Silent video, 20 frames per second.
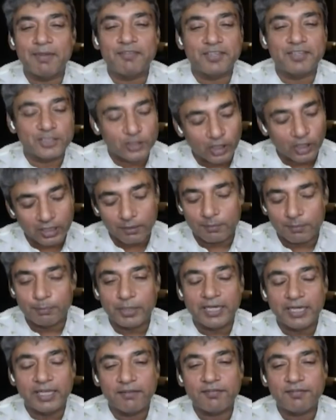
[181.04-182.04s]
If he's got a
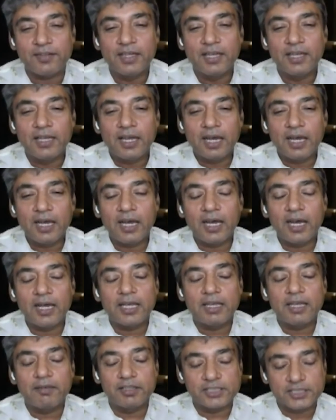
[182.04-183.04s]
belief,
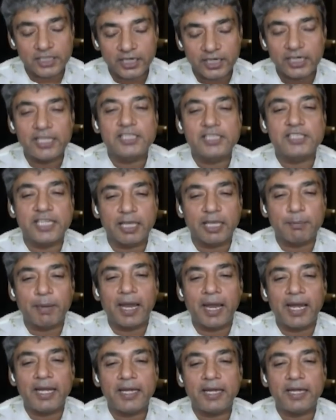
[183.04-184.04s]
he will certainly stick
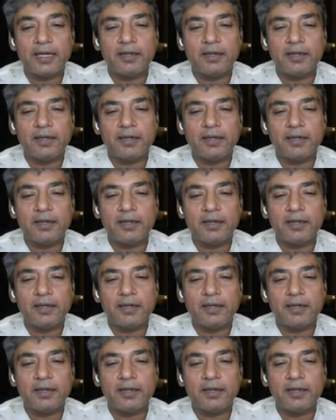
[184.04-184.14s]
by it.